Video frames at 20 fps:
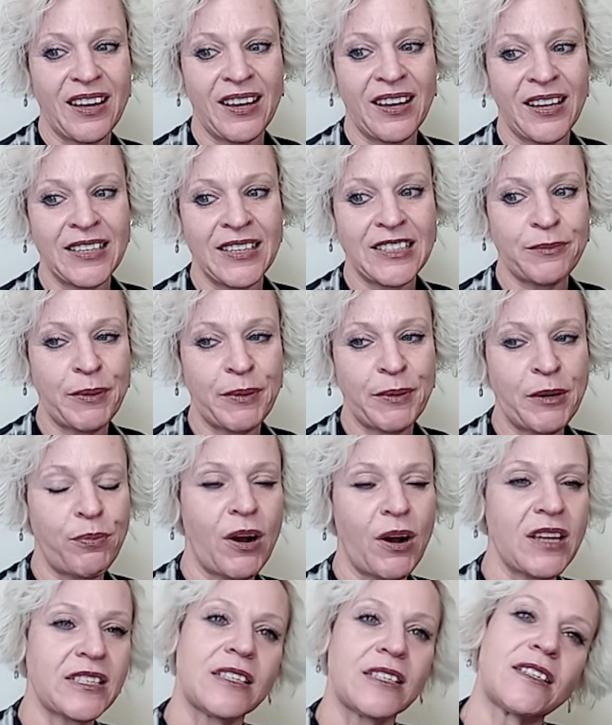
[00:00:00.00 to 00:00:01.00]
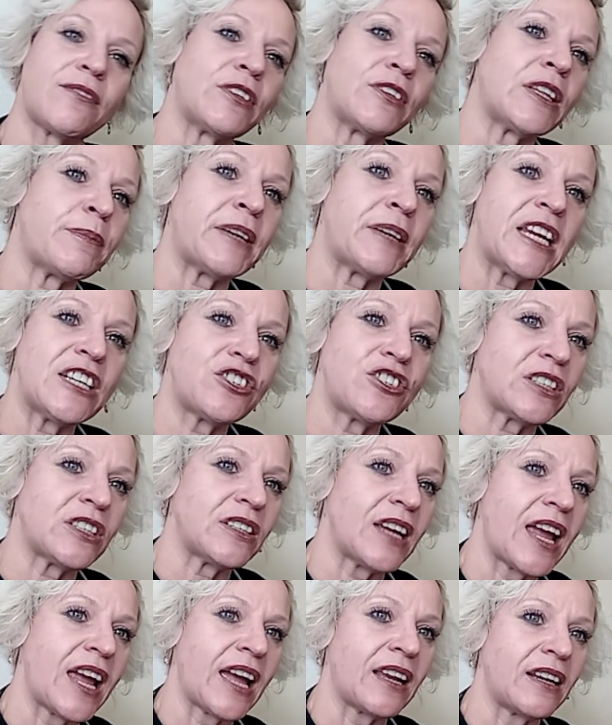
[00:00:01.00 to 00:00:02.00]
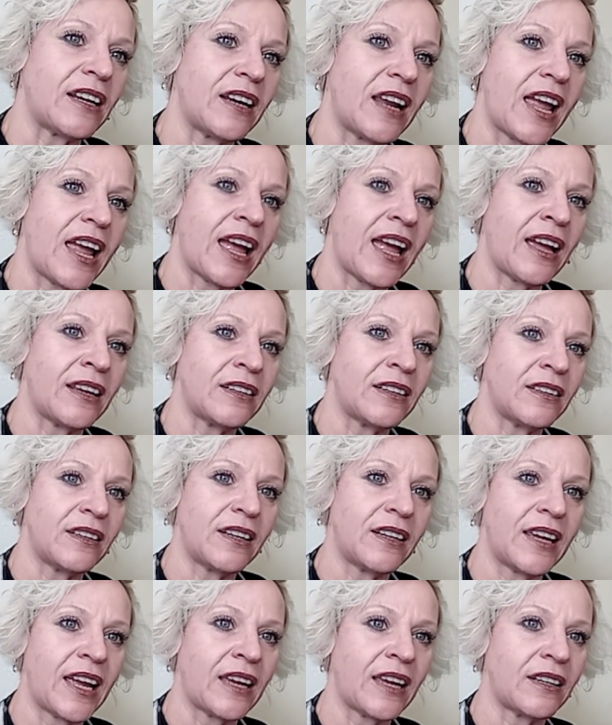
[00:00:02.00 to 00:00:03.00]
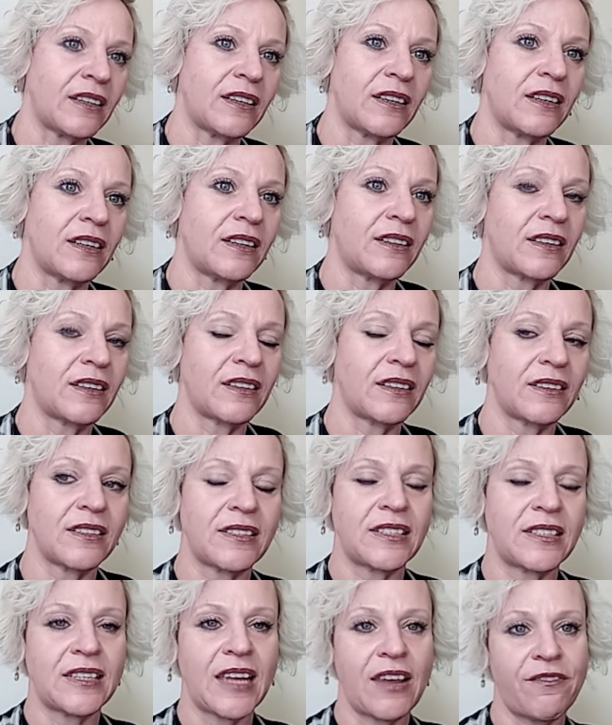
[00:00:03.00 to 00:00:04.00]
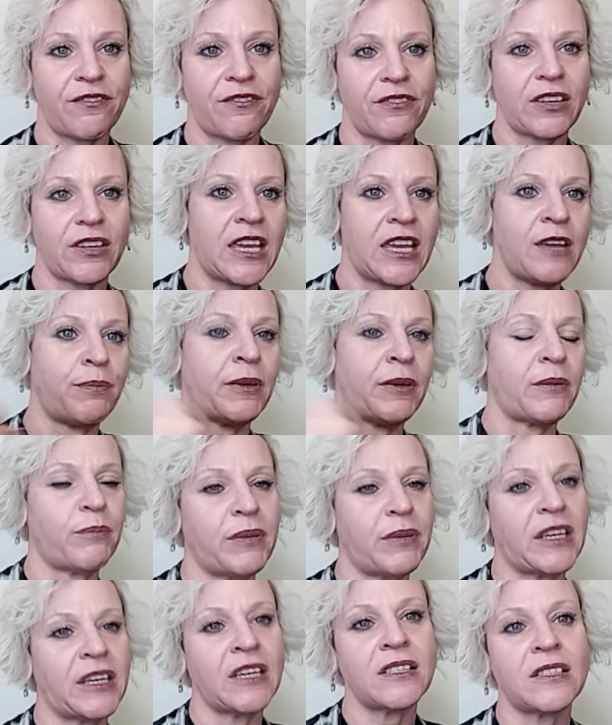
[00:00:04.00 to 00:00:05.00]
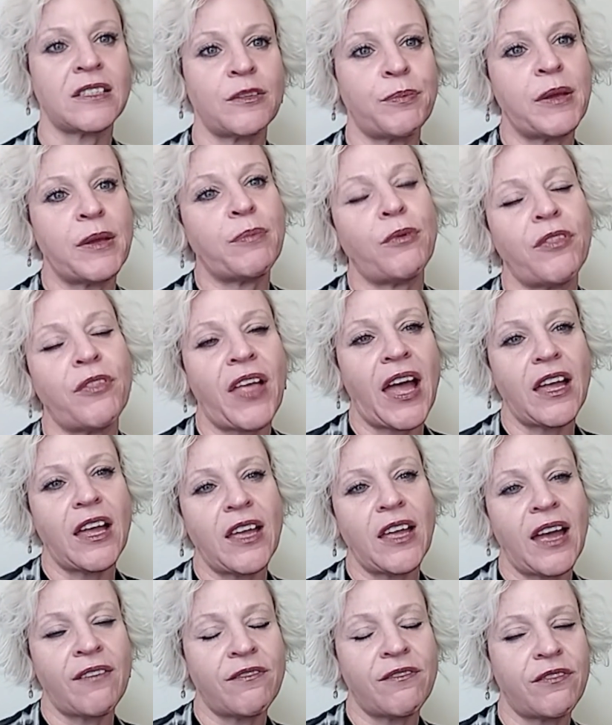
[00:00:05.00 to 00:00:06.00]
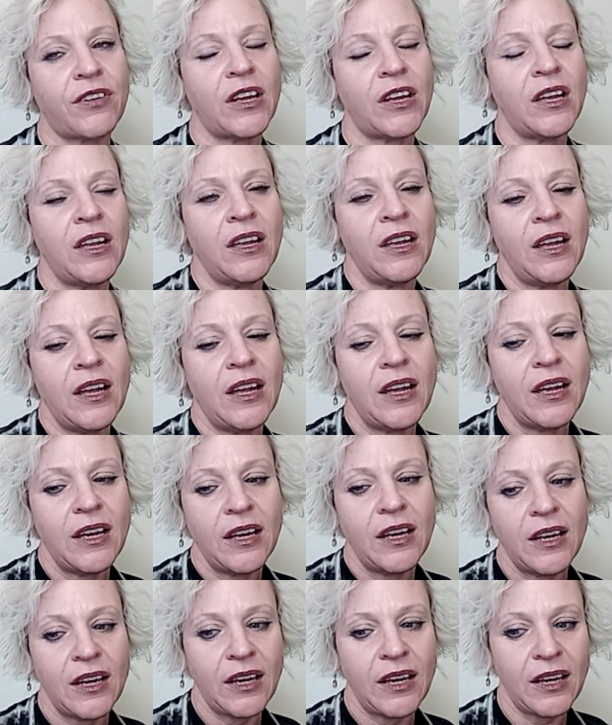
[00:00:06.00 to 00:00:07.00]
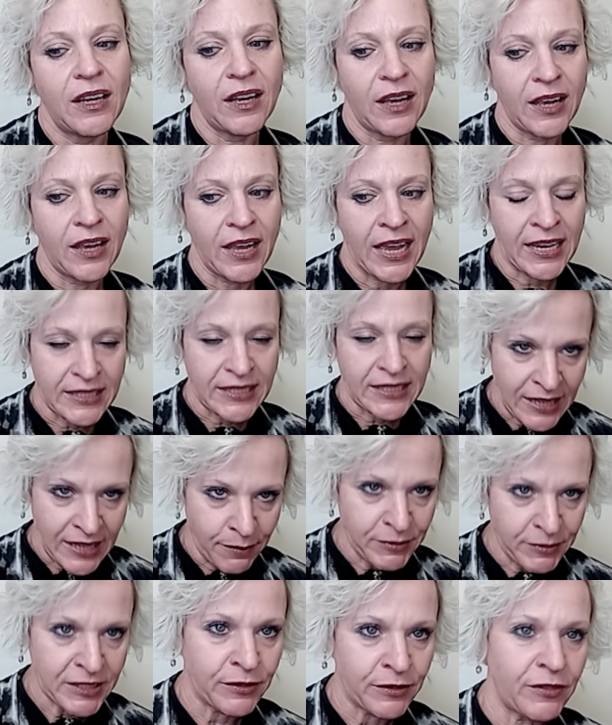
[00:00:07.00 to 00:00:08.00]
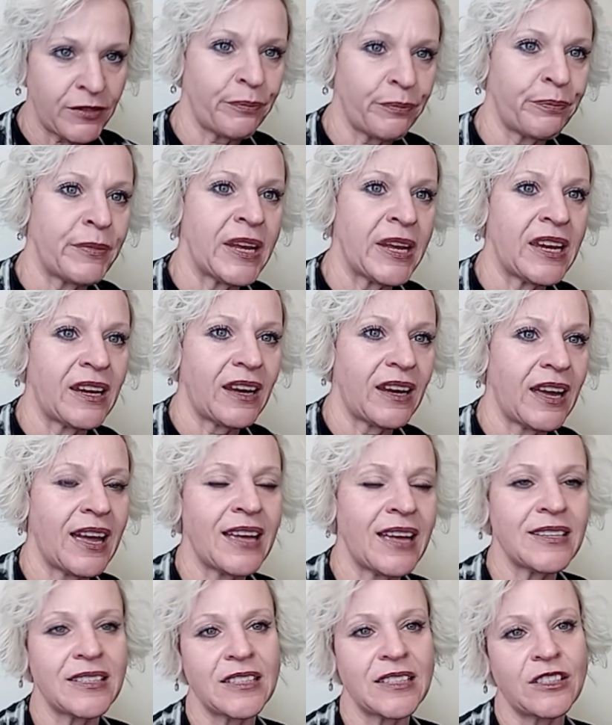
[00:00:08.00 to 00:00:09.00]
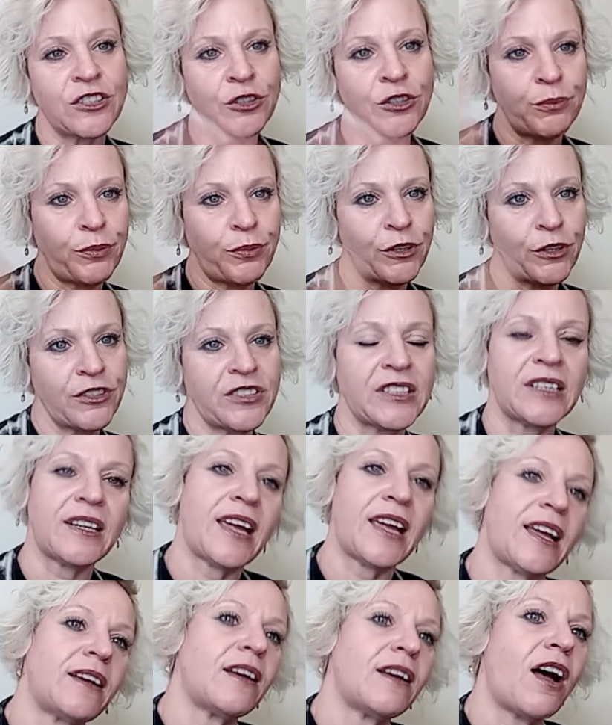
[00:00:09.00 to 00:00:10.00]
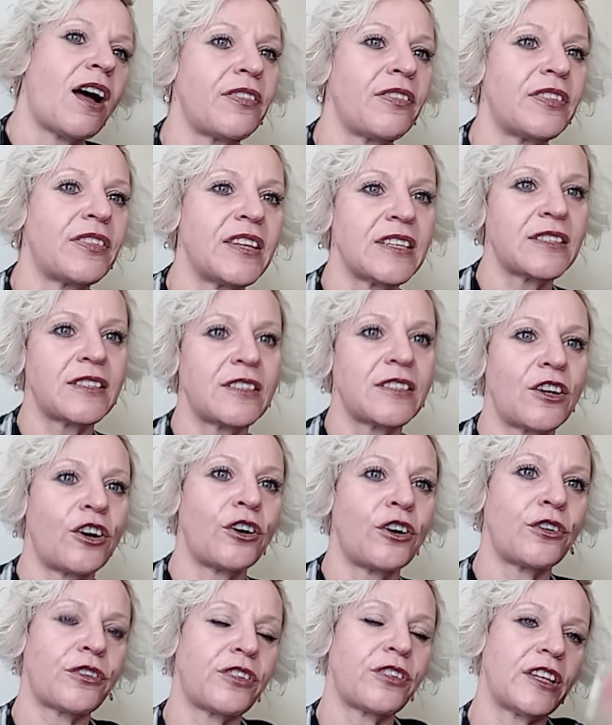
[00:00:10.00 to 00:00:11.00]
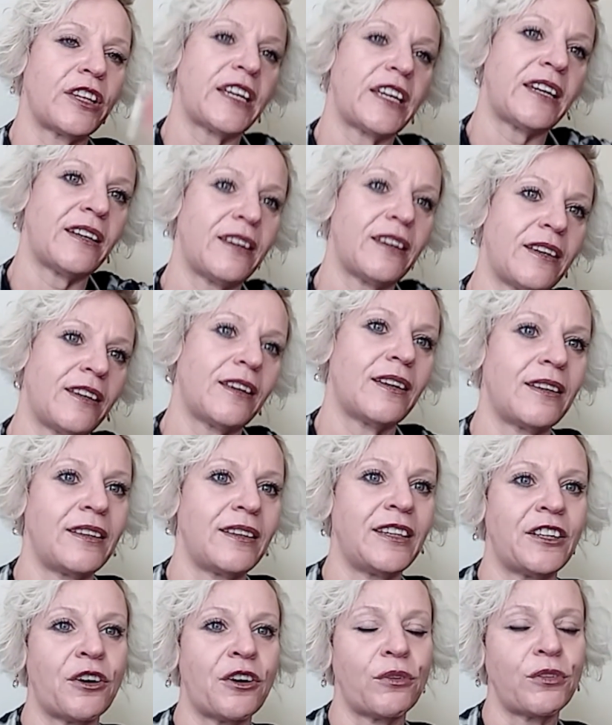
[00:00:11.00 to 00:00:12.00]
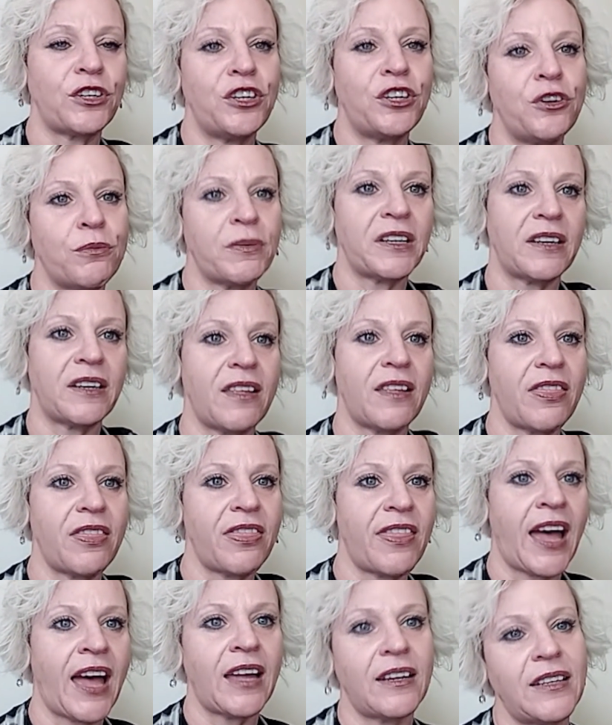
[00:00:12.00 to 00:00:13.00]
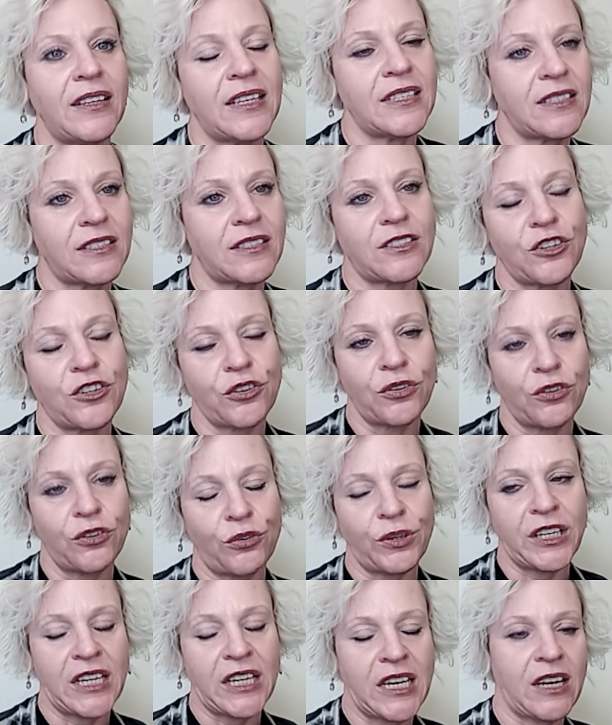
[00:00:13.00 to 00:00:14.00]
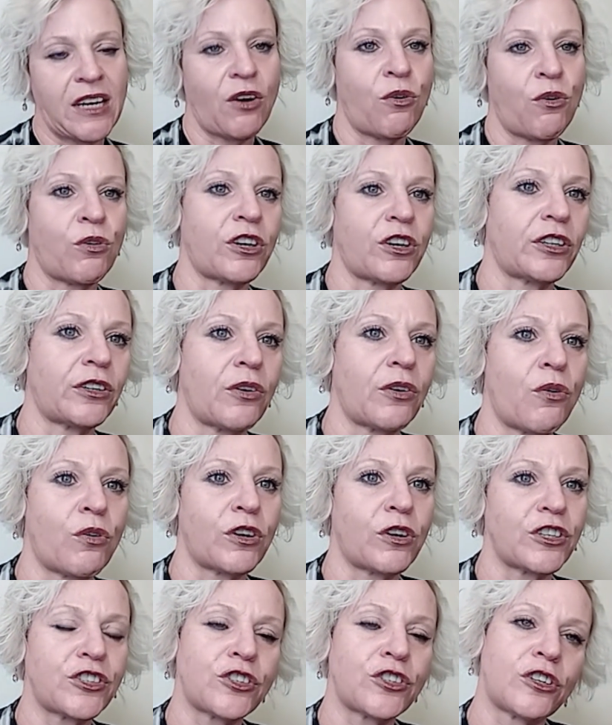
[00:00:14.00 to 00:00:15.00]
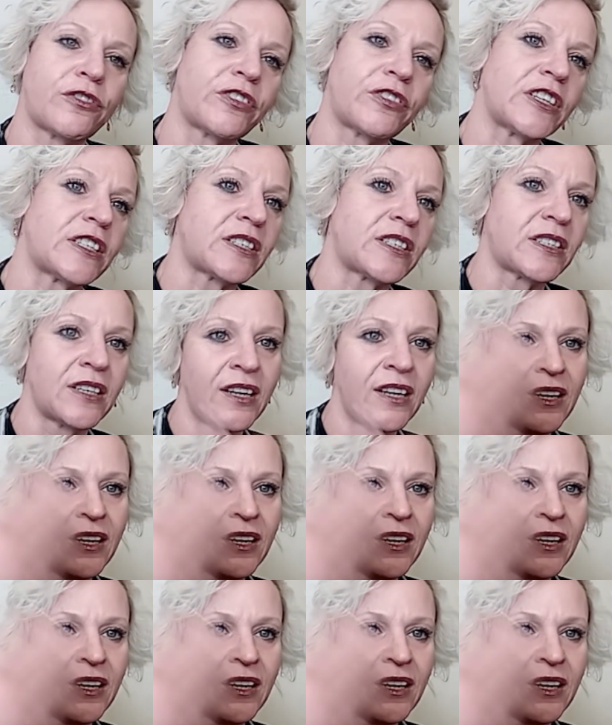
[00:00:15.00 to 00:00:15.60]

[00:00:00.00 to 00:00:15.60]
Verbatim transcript: it's been a process of elimination and safekeeping, because the people that have accepted me as this new person and not this earthly, you know, human that is greedy or surface